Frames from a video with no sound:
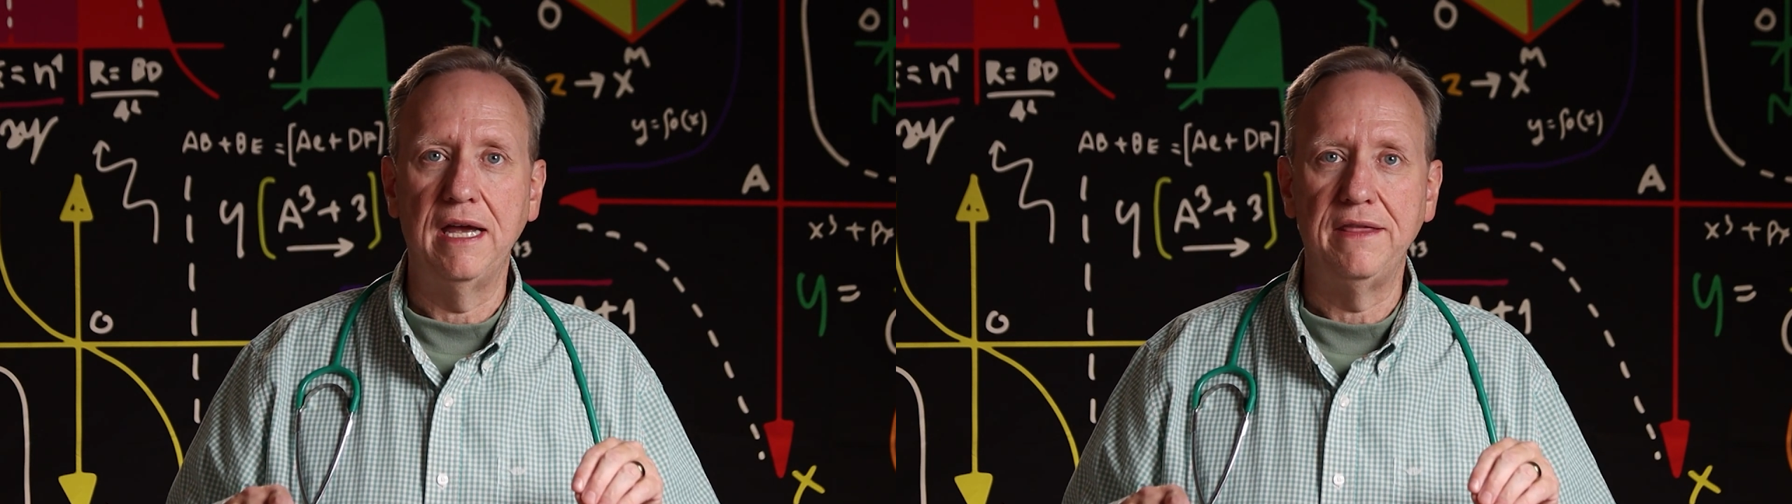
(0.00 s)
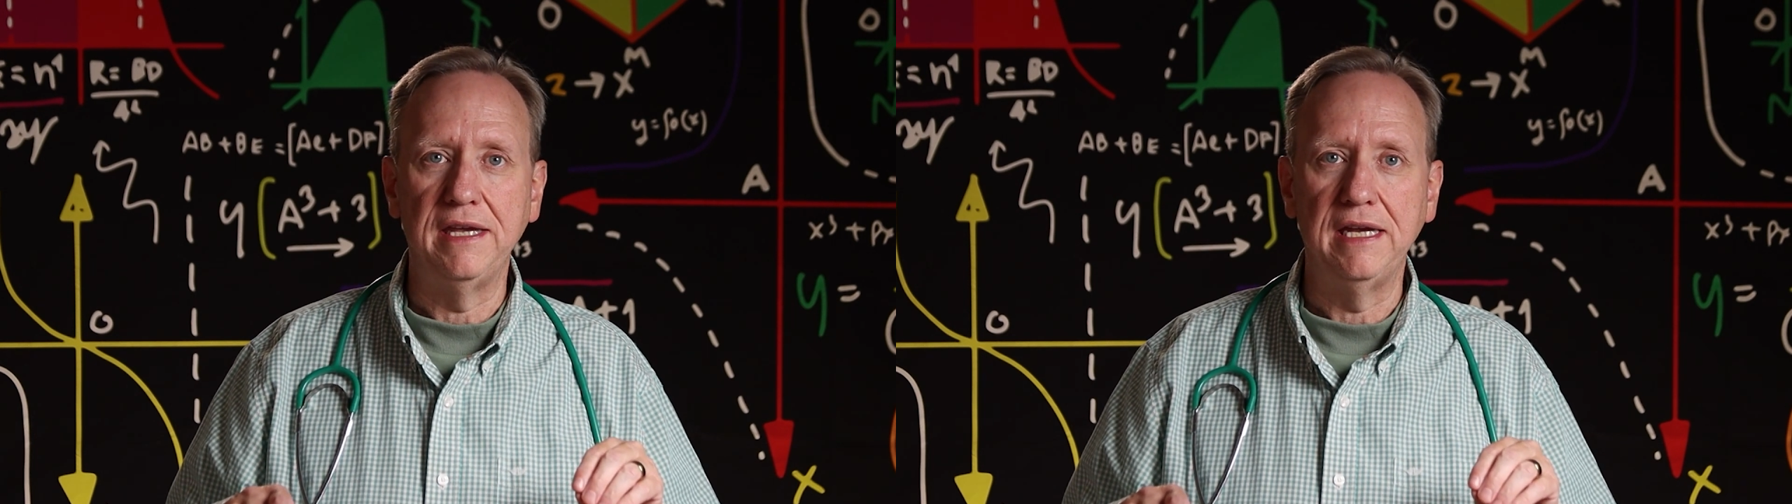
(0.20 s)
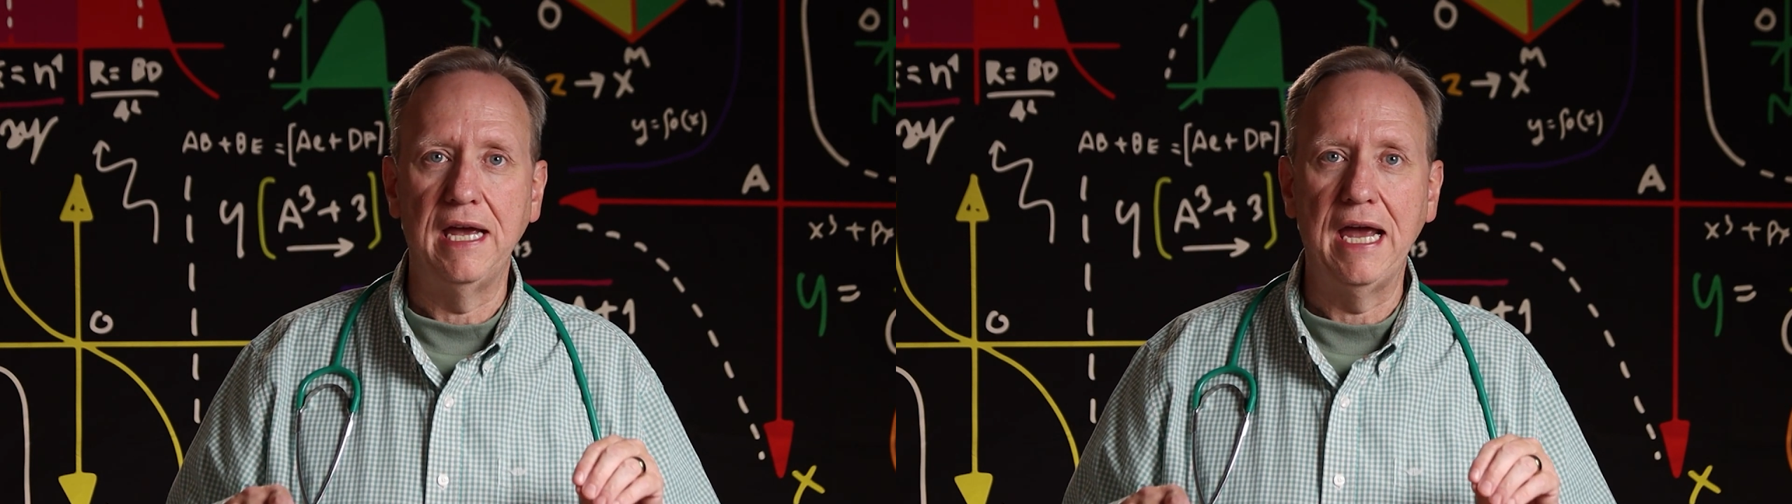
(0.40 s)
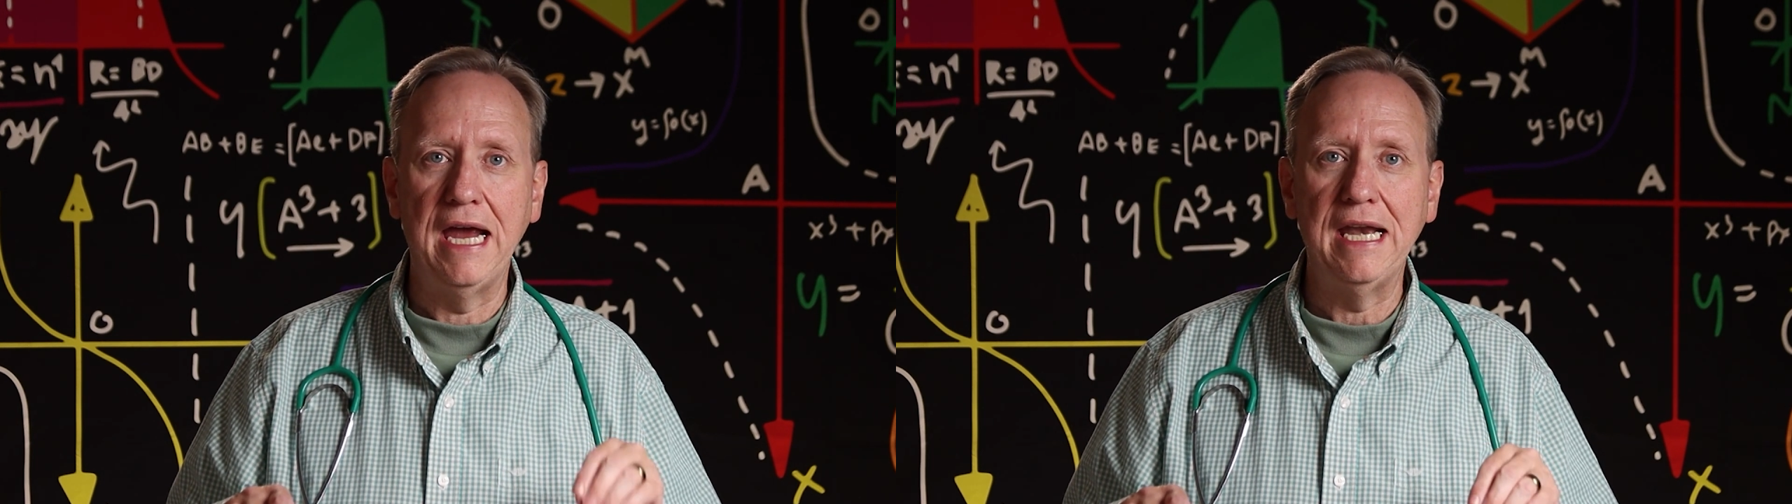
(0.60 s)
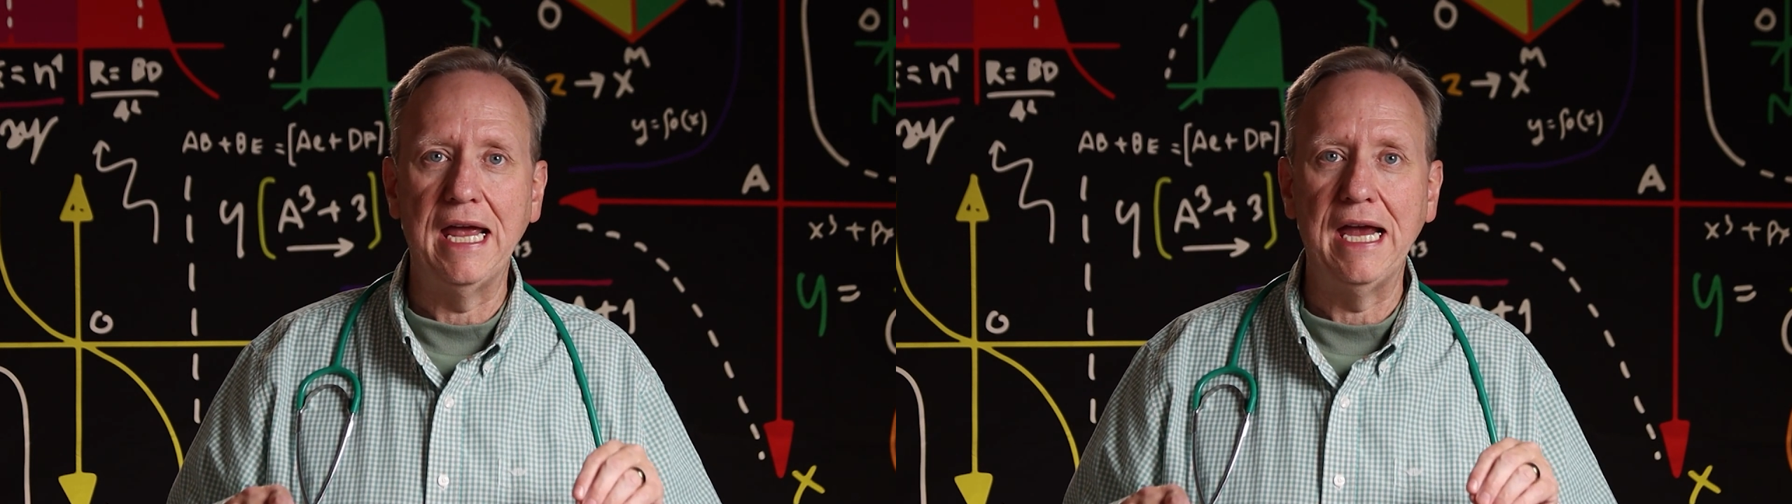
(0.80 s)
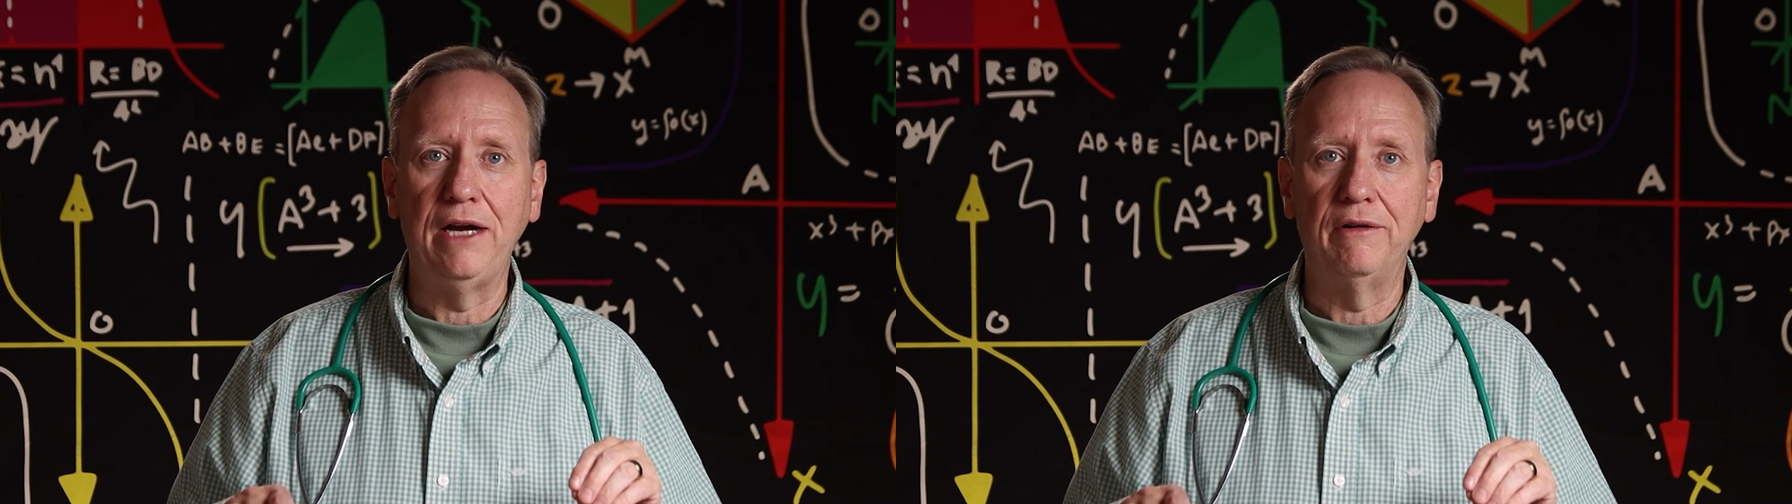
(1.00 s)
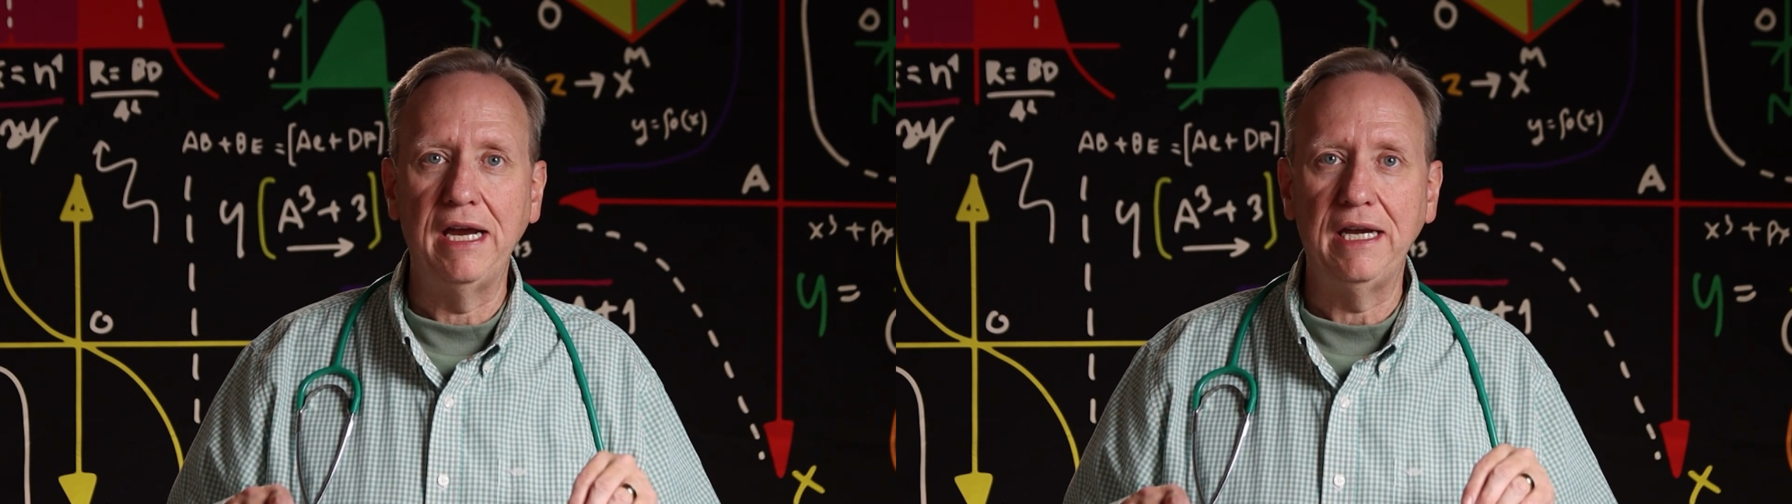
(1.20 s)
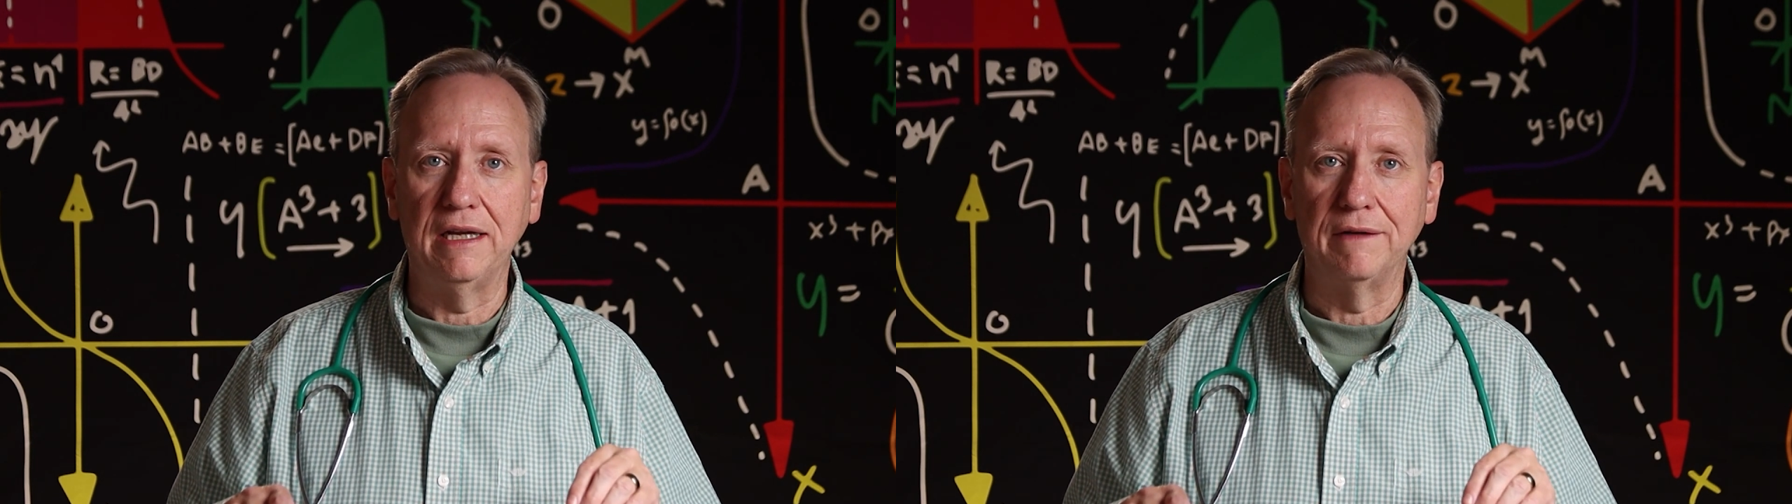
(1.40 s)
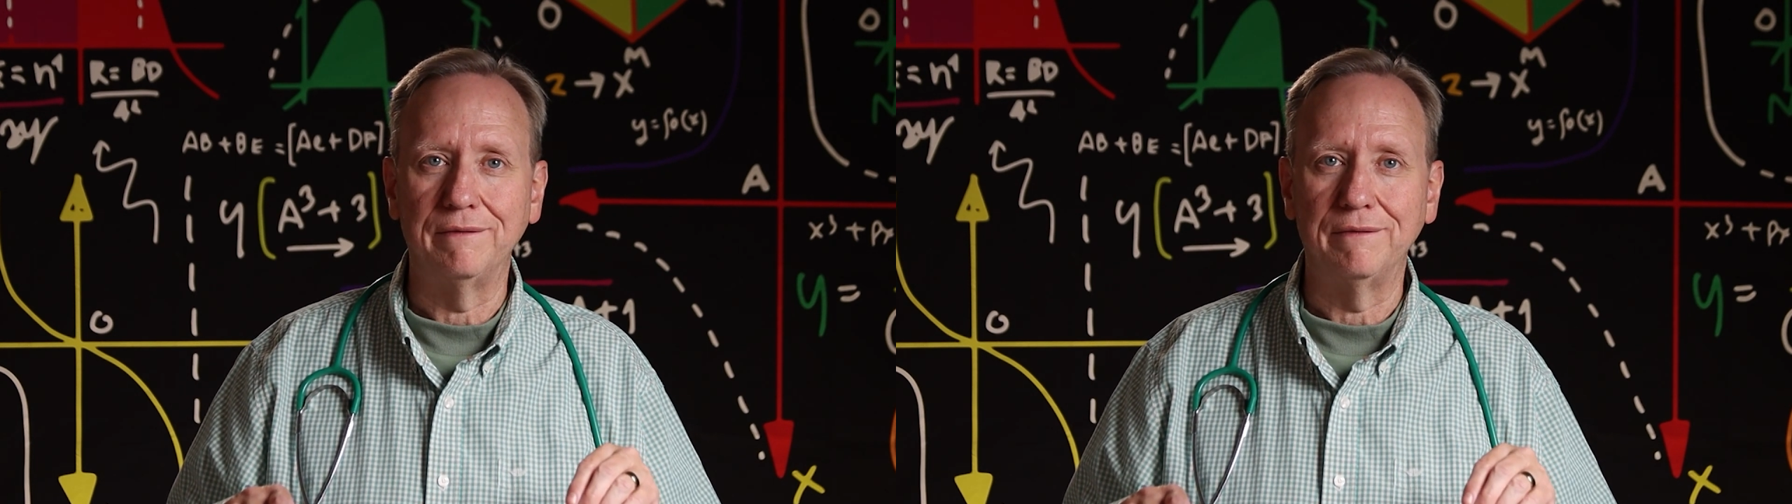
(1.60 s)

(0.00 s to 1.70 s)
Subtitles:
the A to A gradient.